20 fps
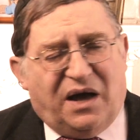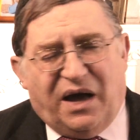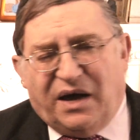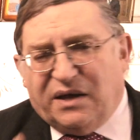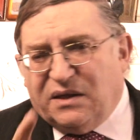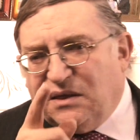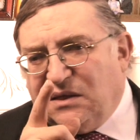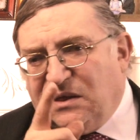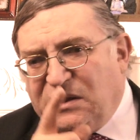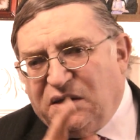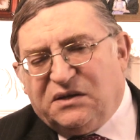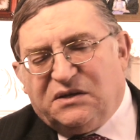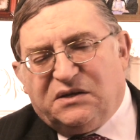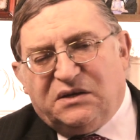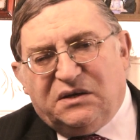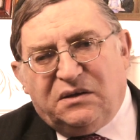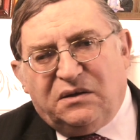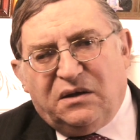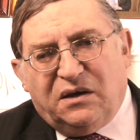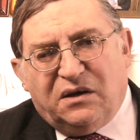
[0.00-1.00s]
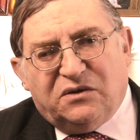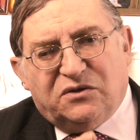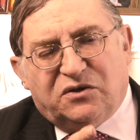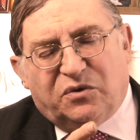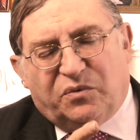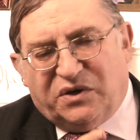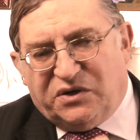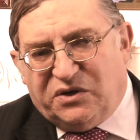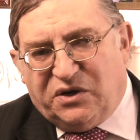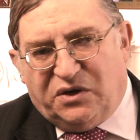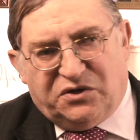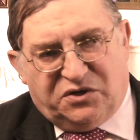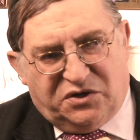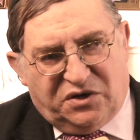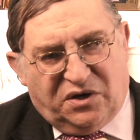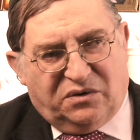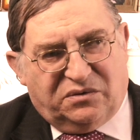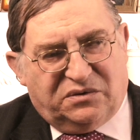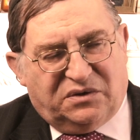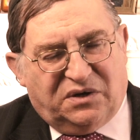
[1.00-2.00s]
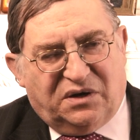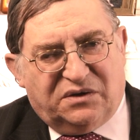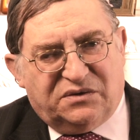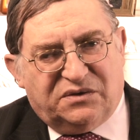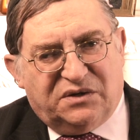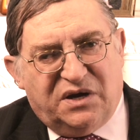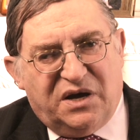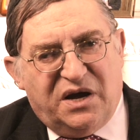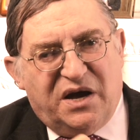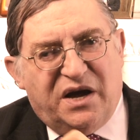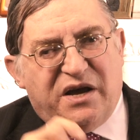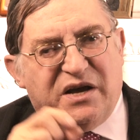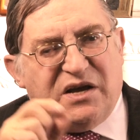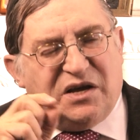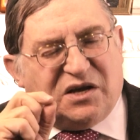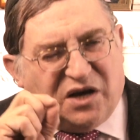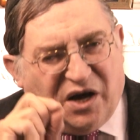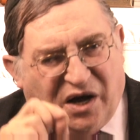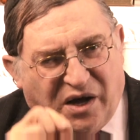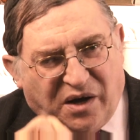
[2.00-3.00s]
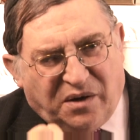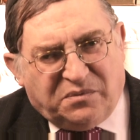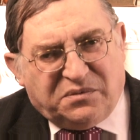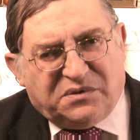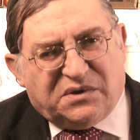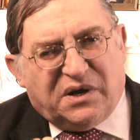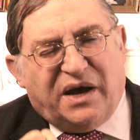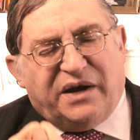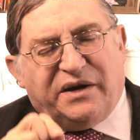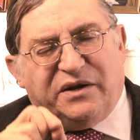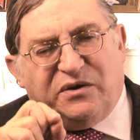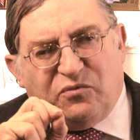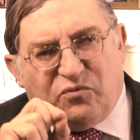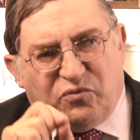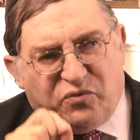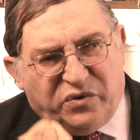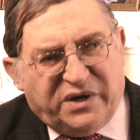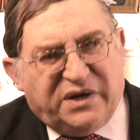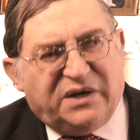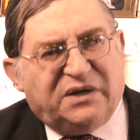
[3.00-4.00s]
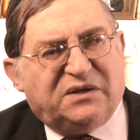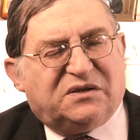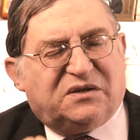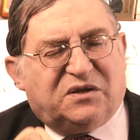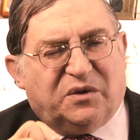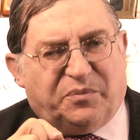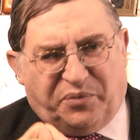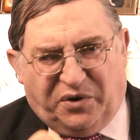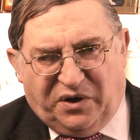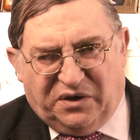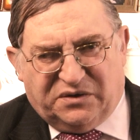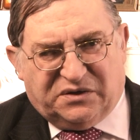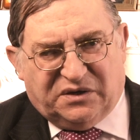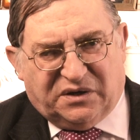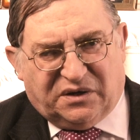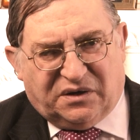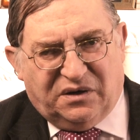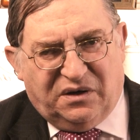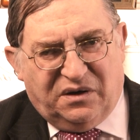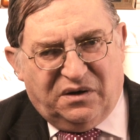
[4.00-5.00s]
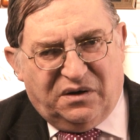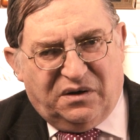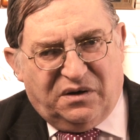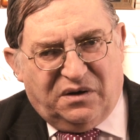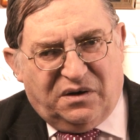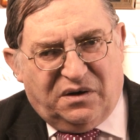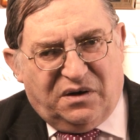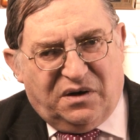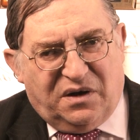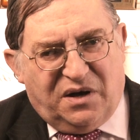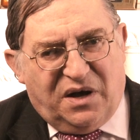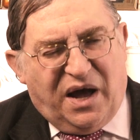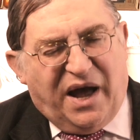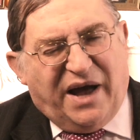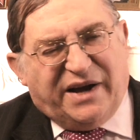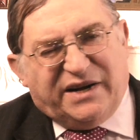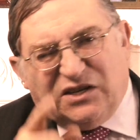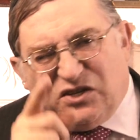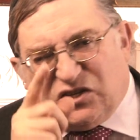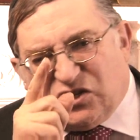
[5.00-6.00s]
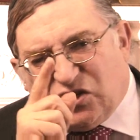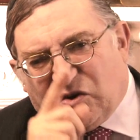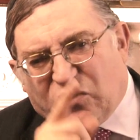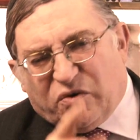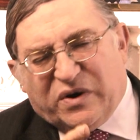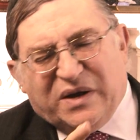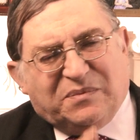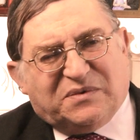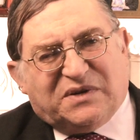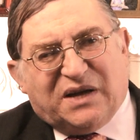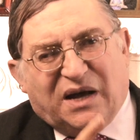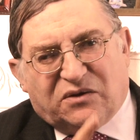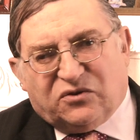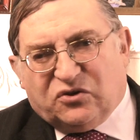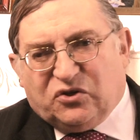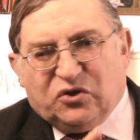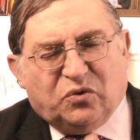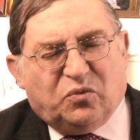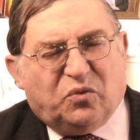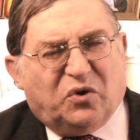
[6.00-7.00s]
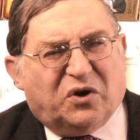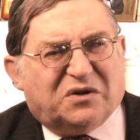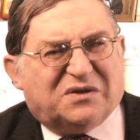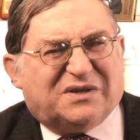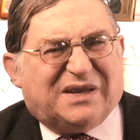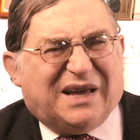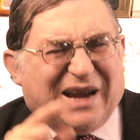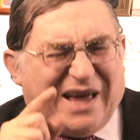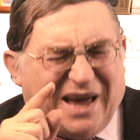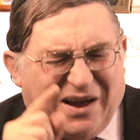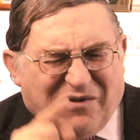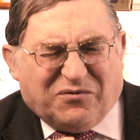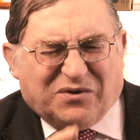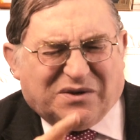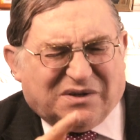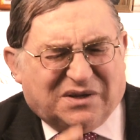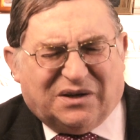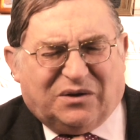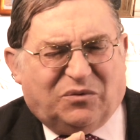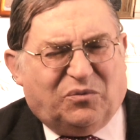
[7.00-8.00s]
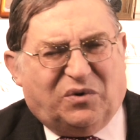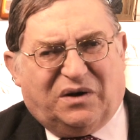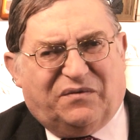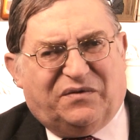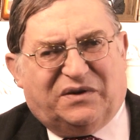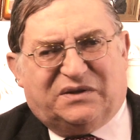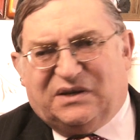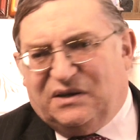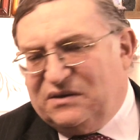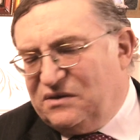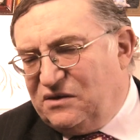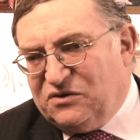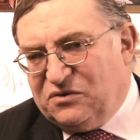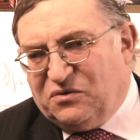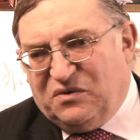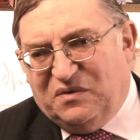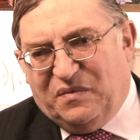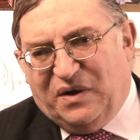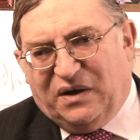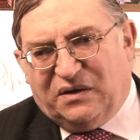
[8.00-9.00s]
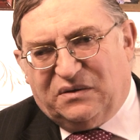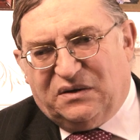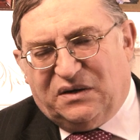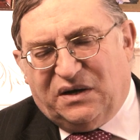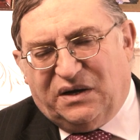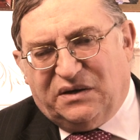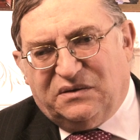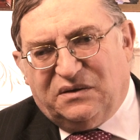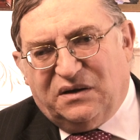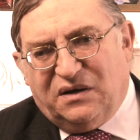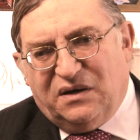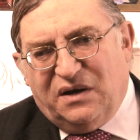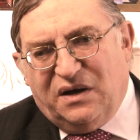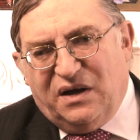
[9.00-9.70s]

And listen to what Yeshayahu does. He comes and he reads the pasuk. And he screams out two words that every single one of us has to scream out tonight.